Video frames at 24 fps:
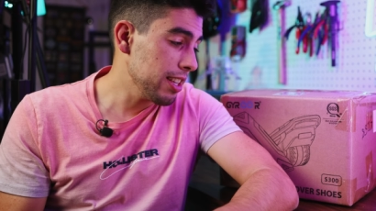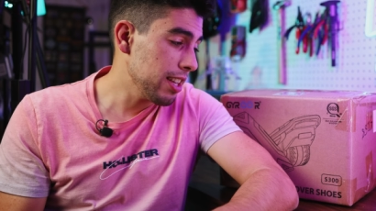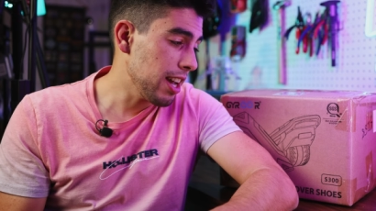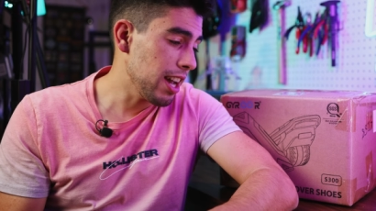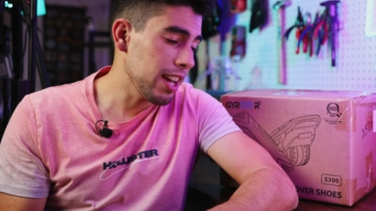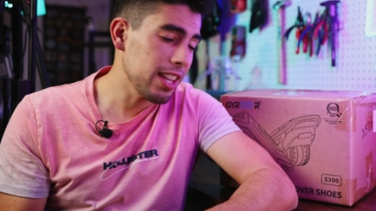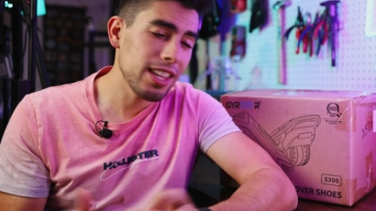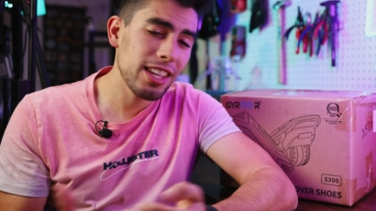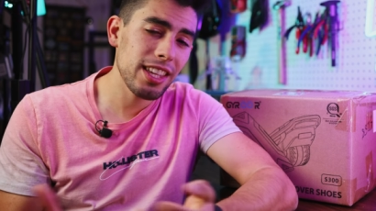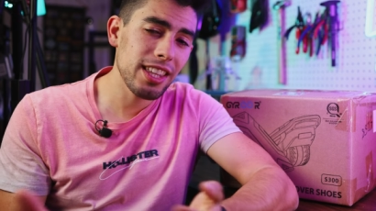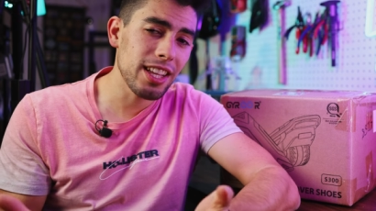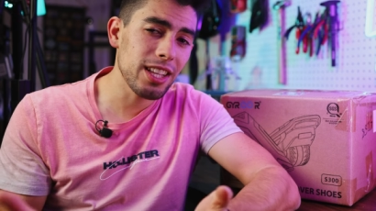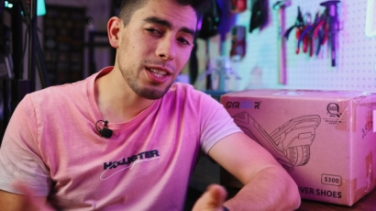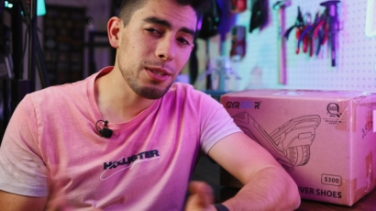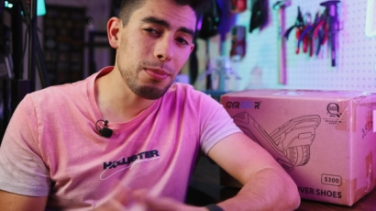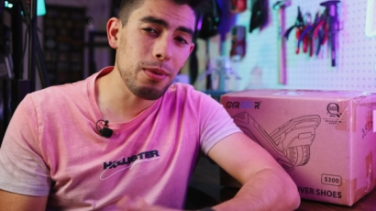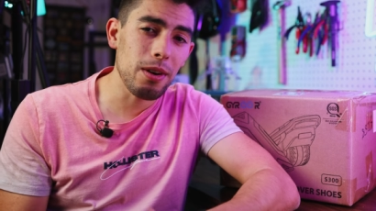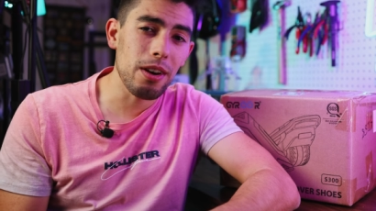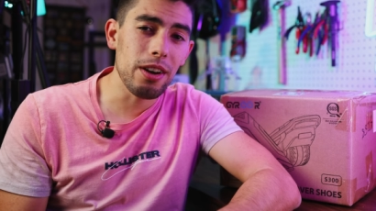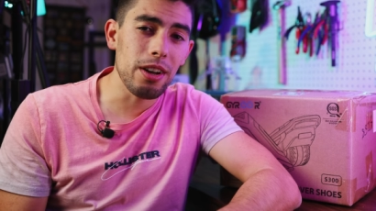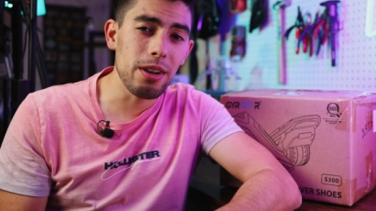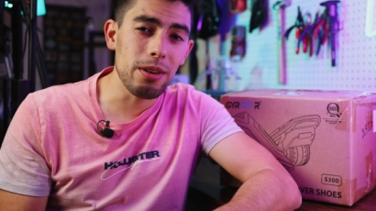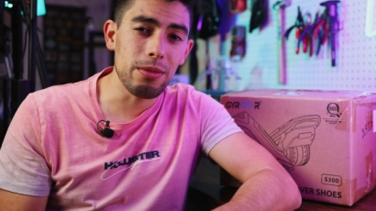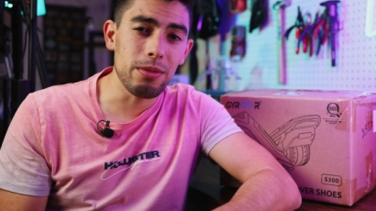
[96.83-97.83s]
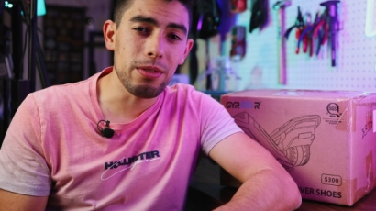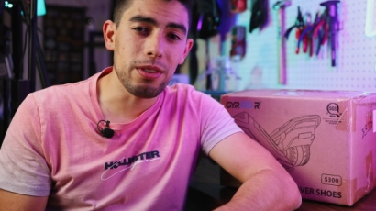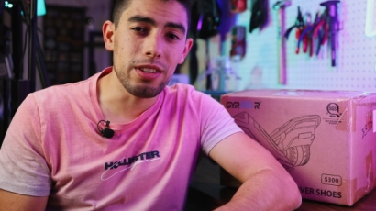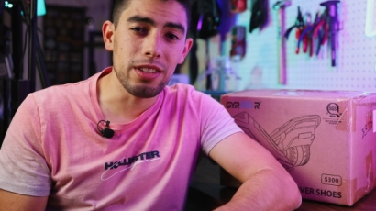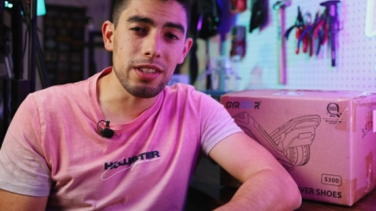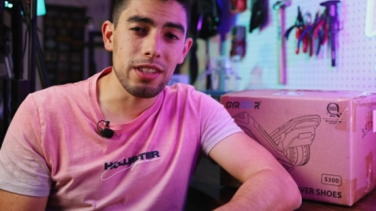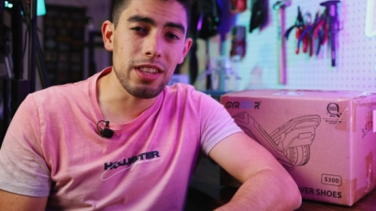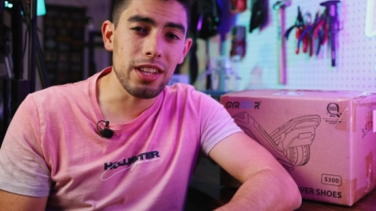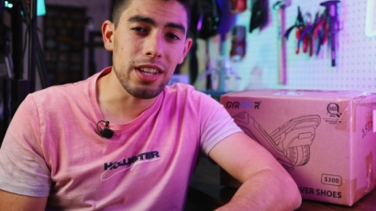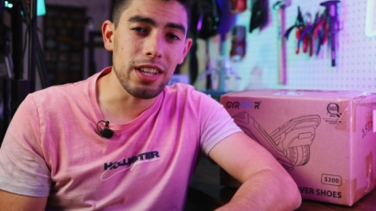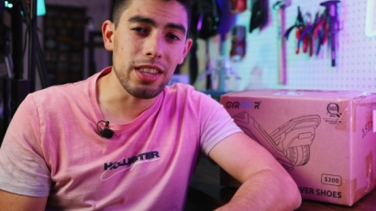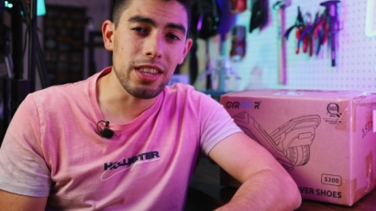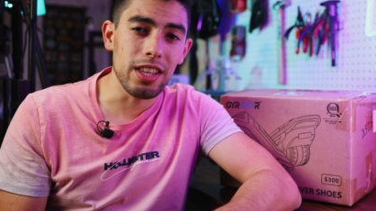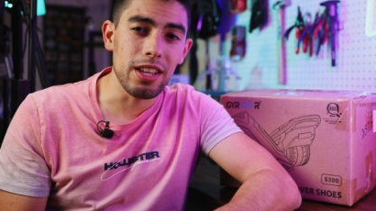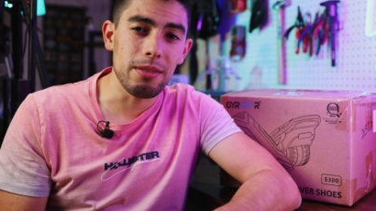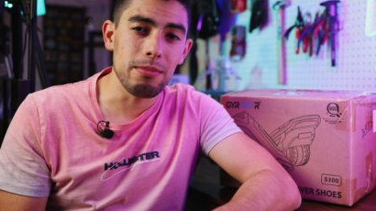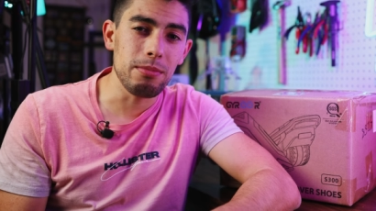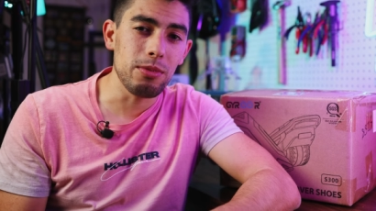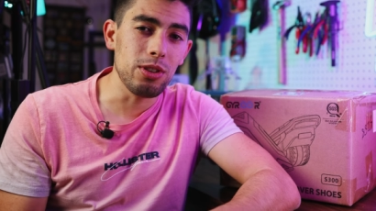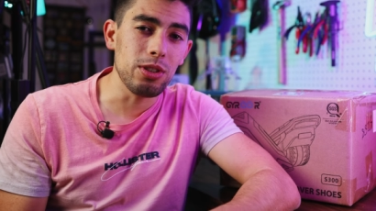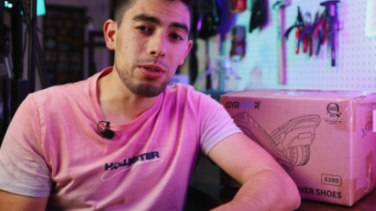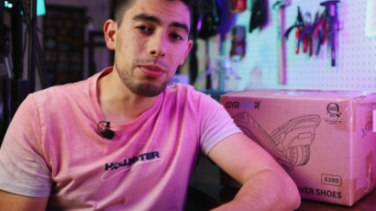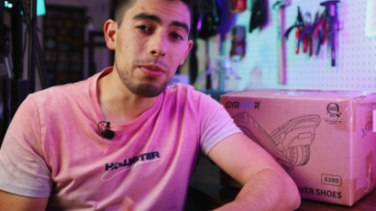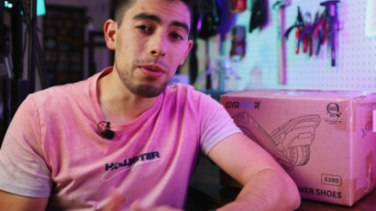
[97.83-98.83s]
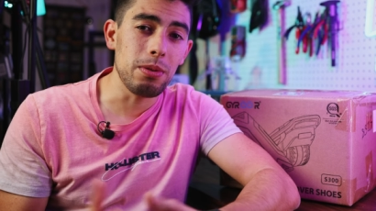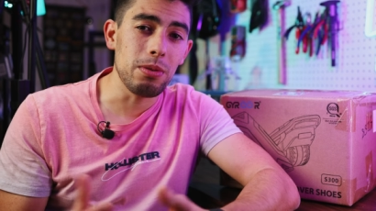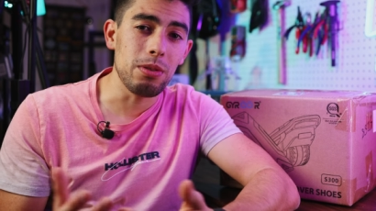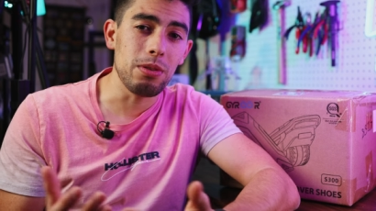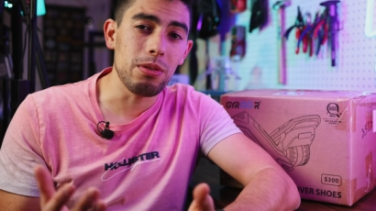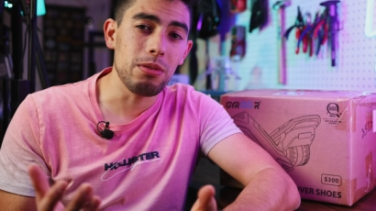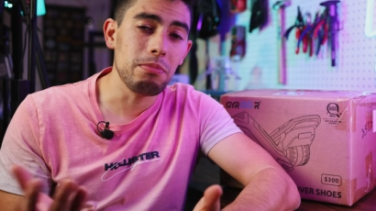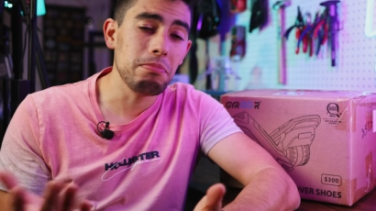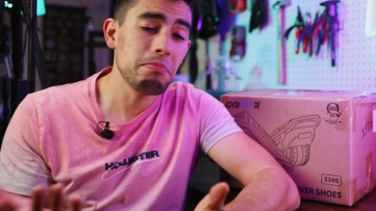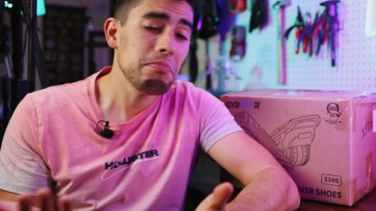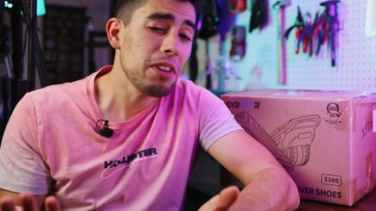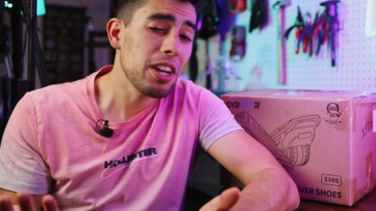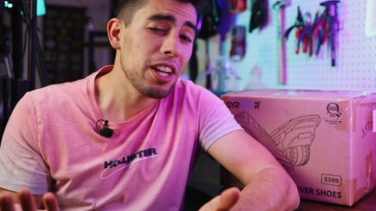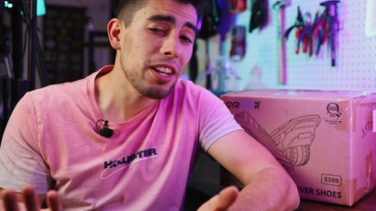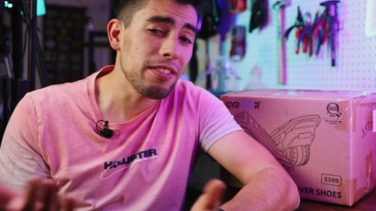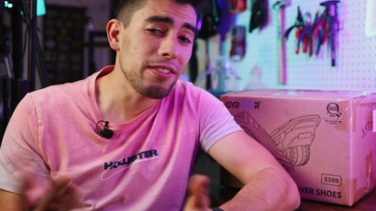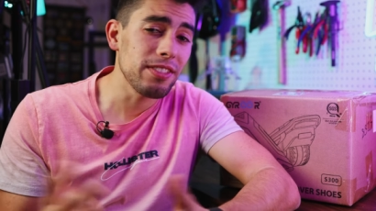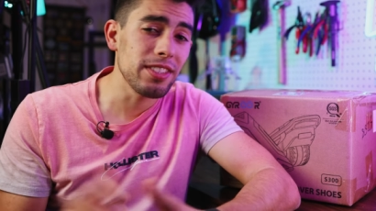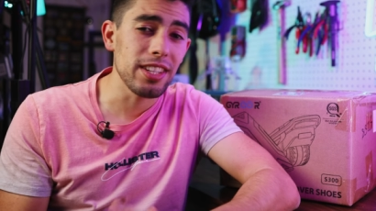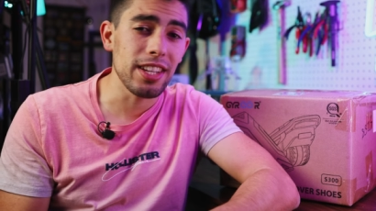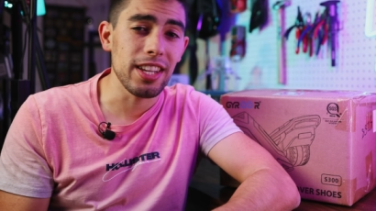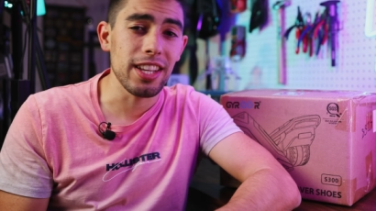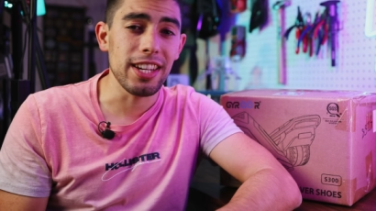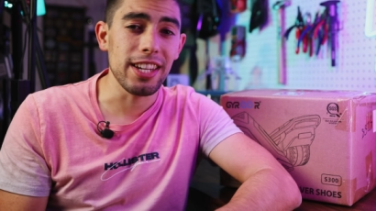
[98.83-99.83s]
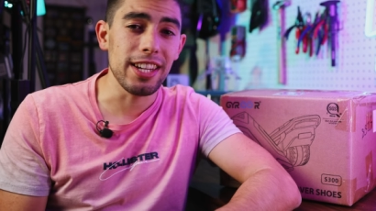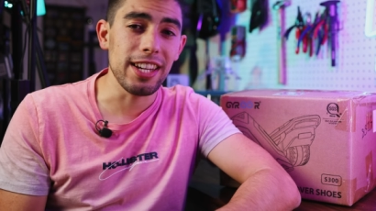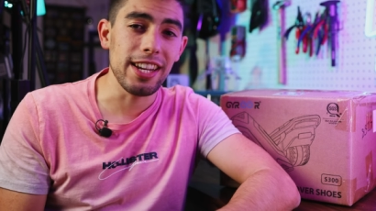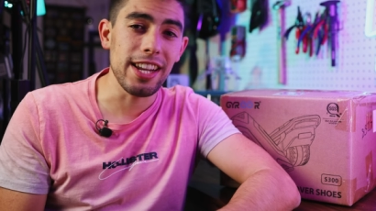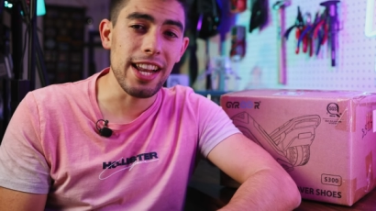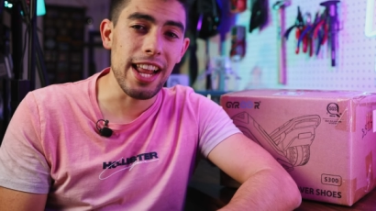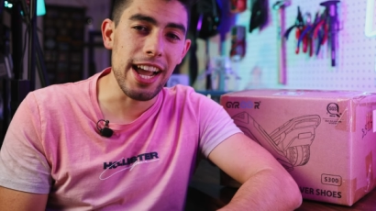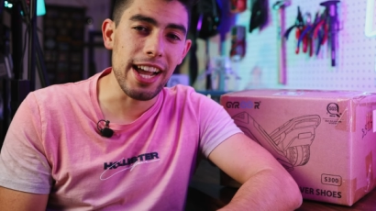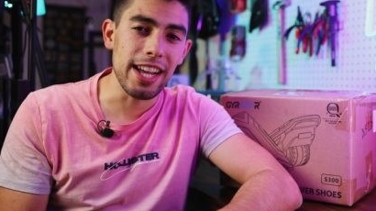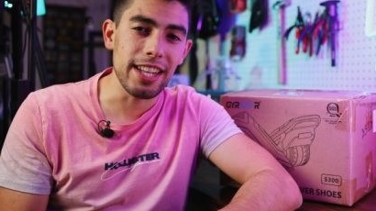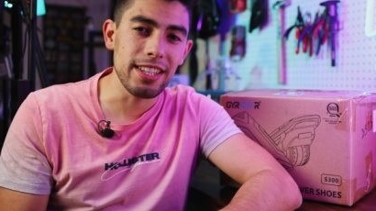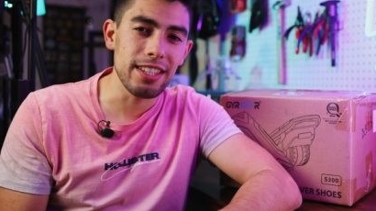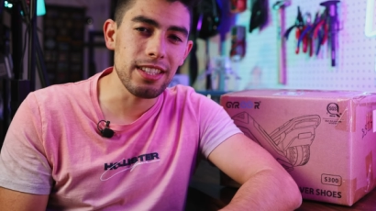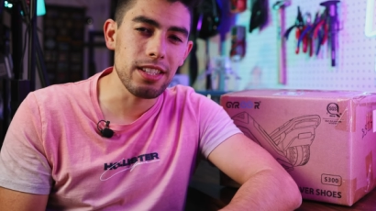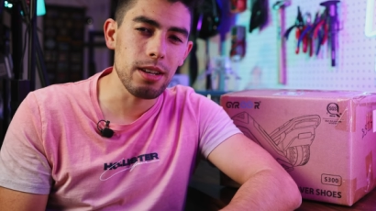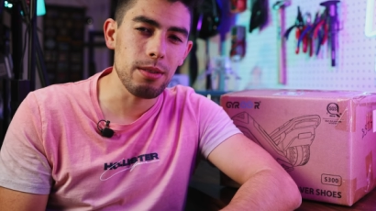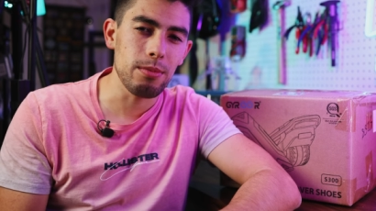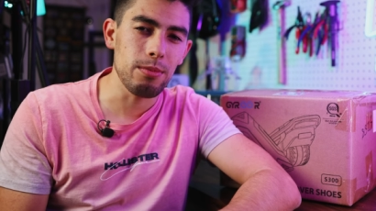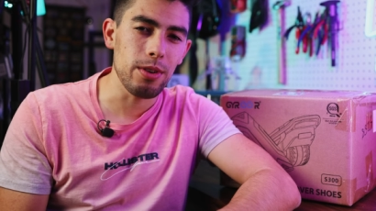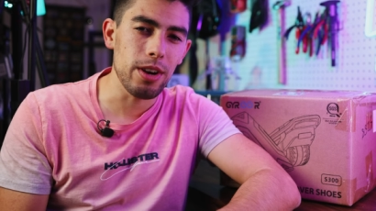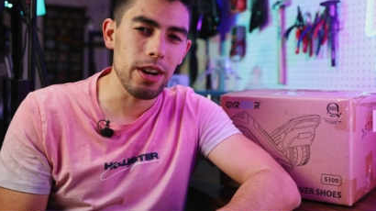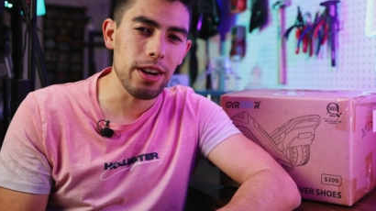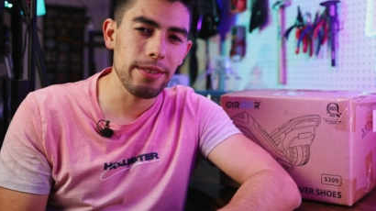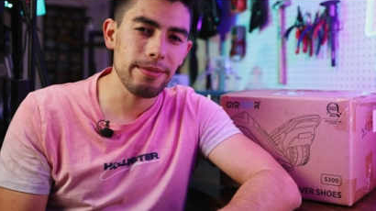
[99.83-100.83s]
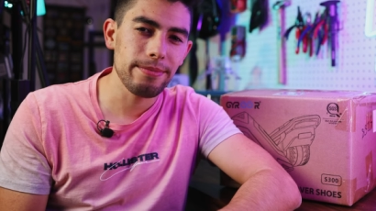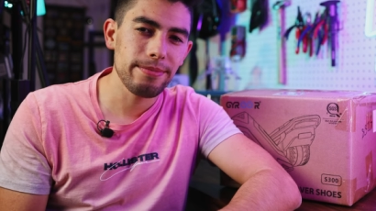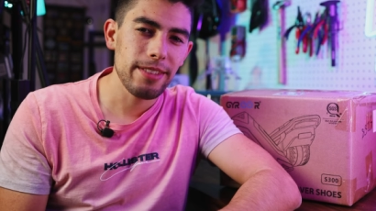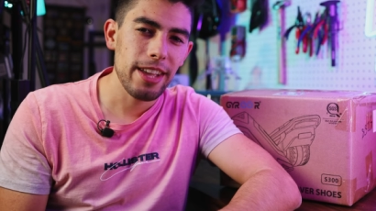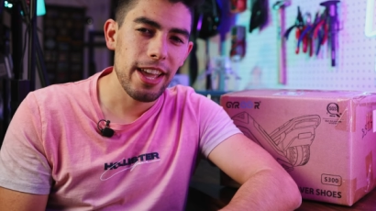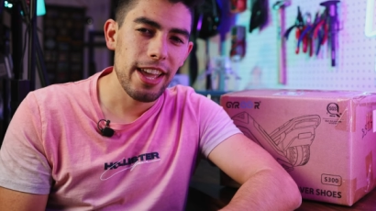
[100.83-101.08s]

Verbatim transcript: I think that's probably one thing that most people might have seen in an ad somewhere.